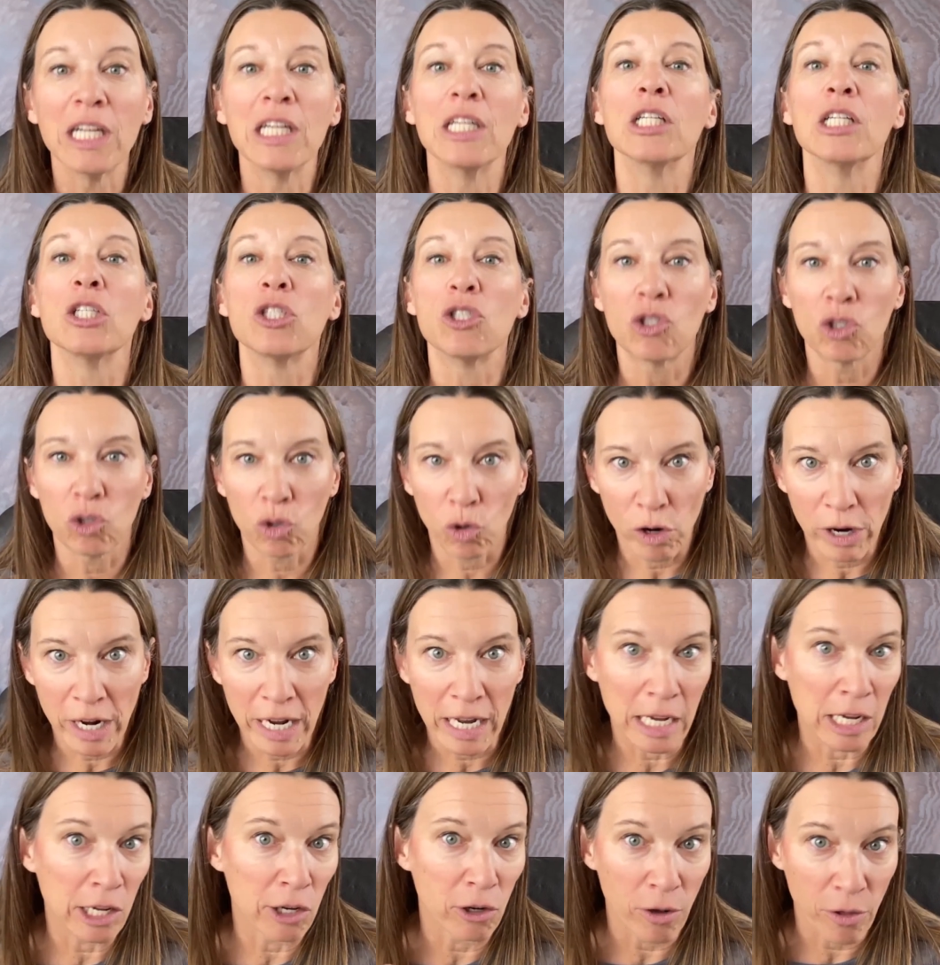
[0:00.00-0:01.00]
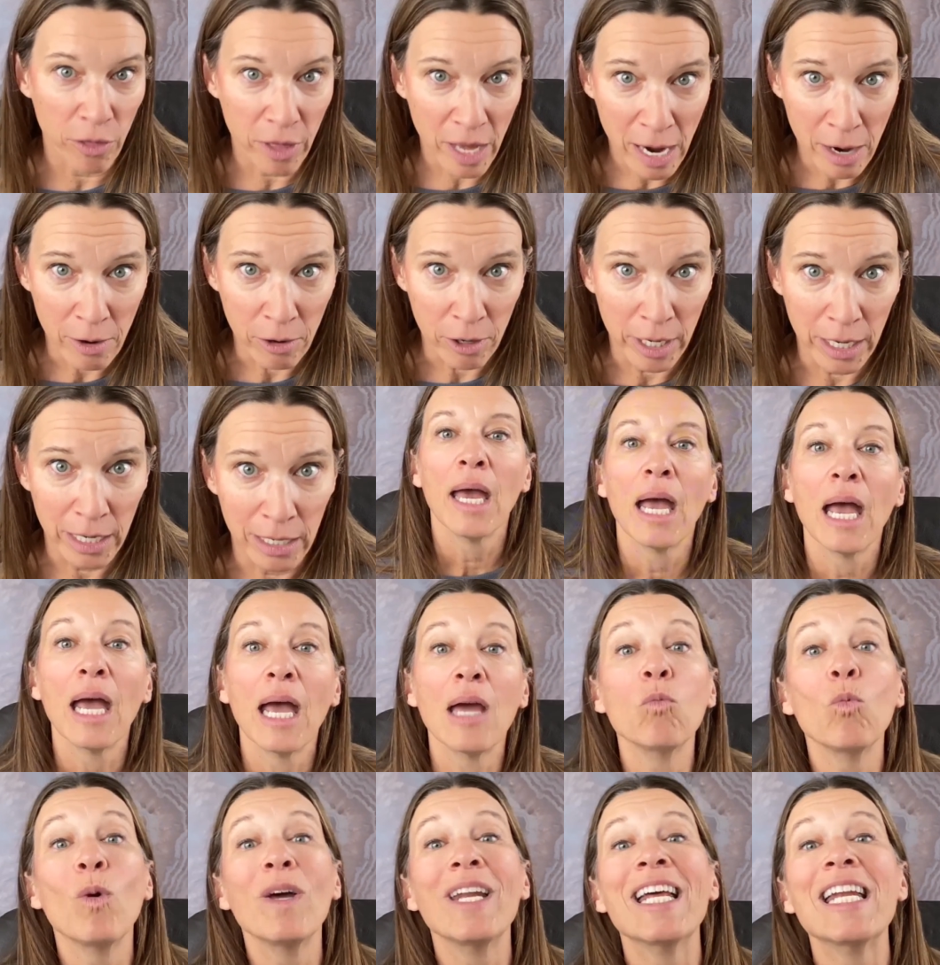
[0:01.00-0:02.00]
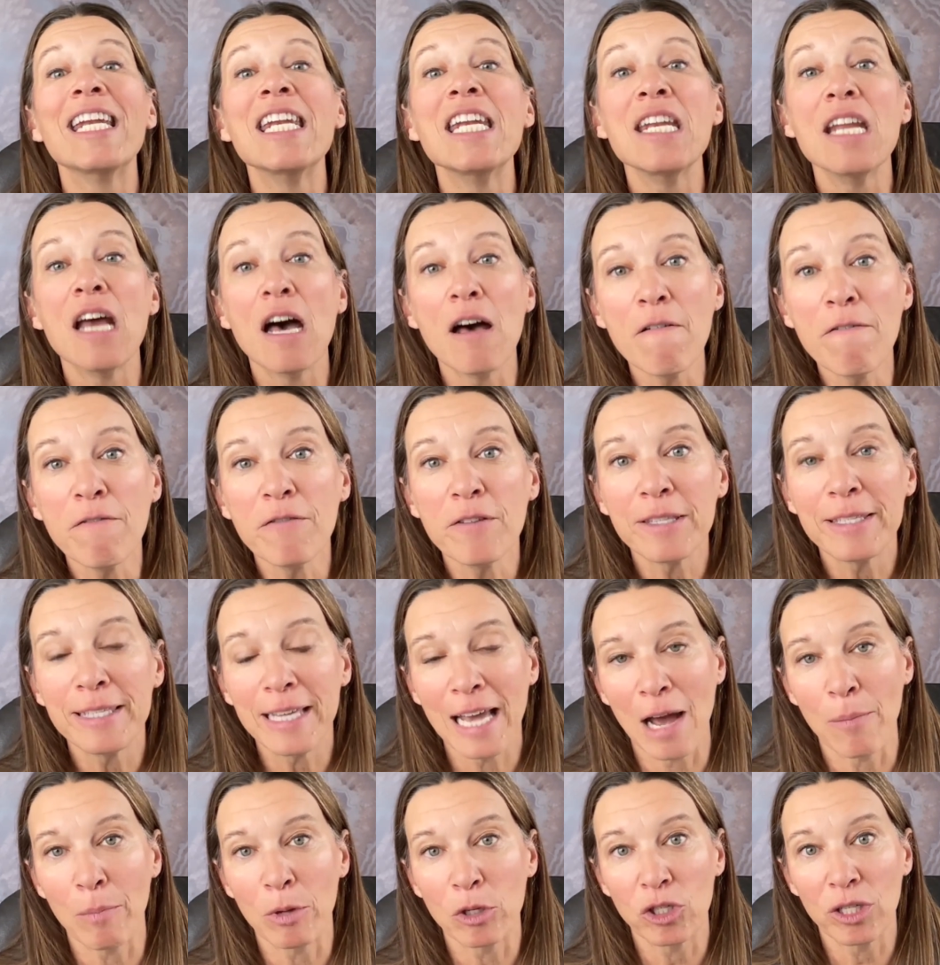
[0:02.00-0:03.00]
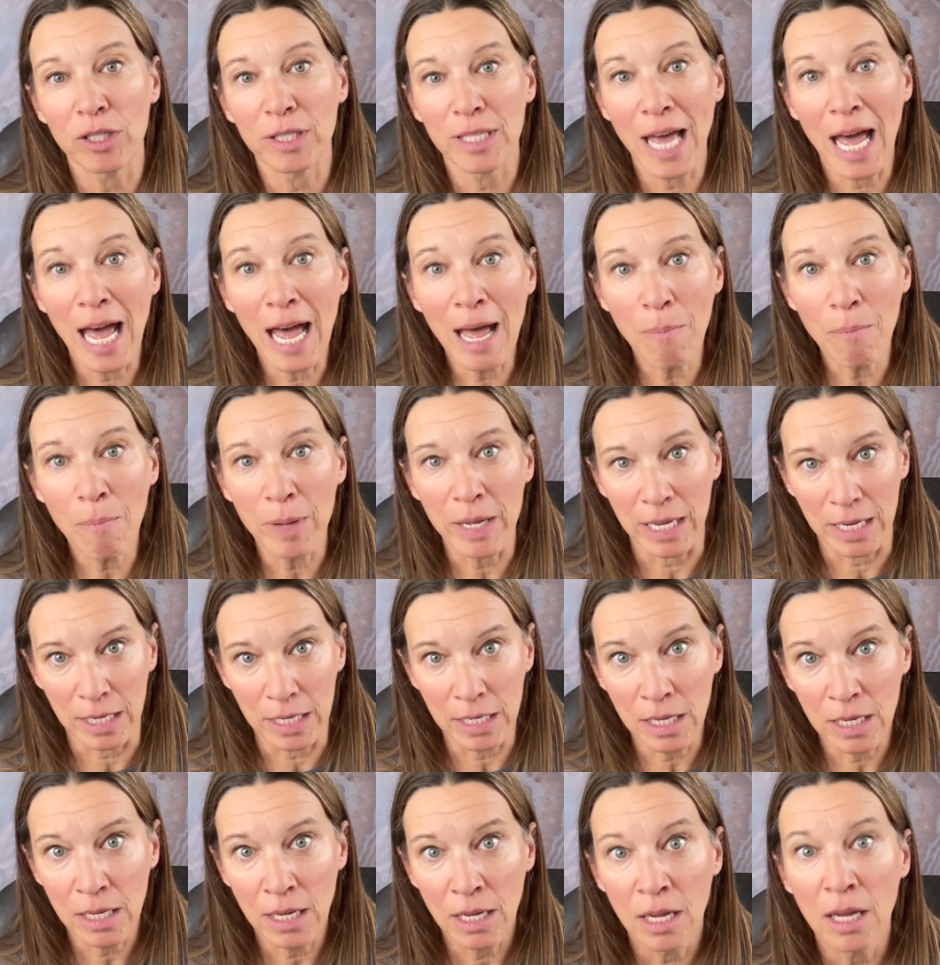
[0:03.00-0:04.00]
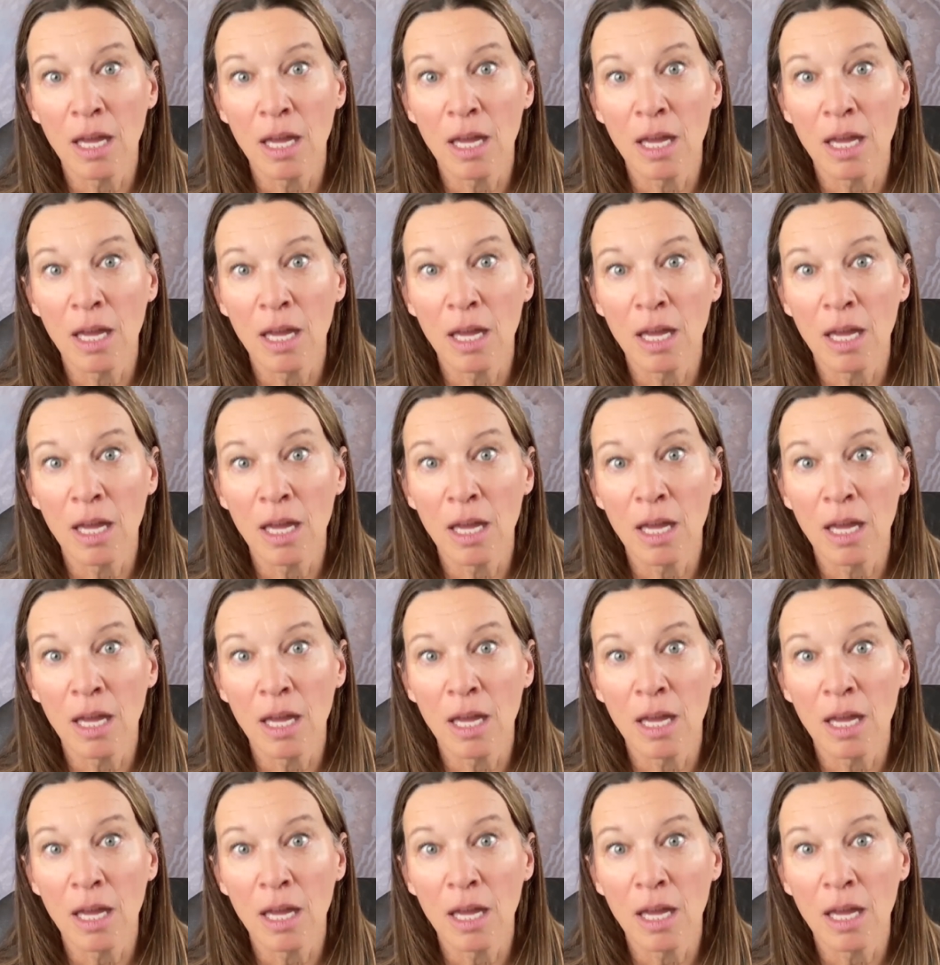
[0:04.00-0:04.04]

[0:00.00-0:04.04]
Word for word: destroying your thyroid. And when enough damage has happened,